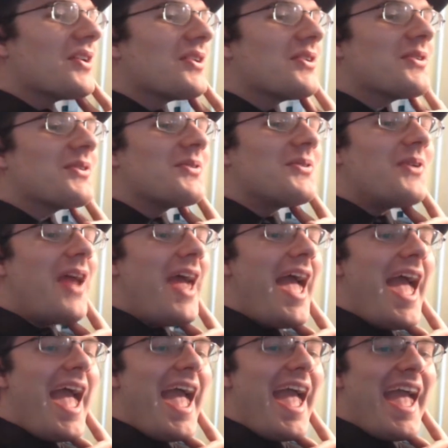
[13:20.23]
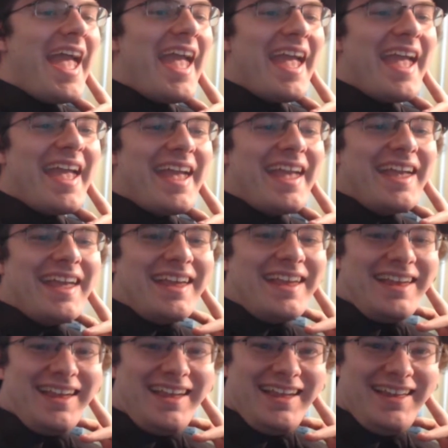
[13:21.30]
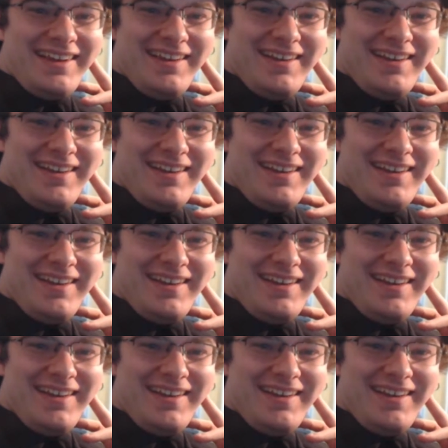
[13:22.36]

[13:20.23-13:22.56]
Great!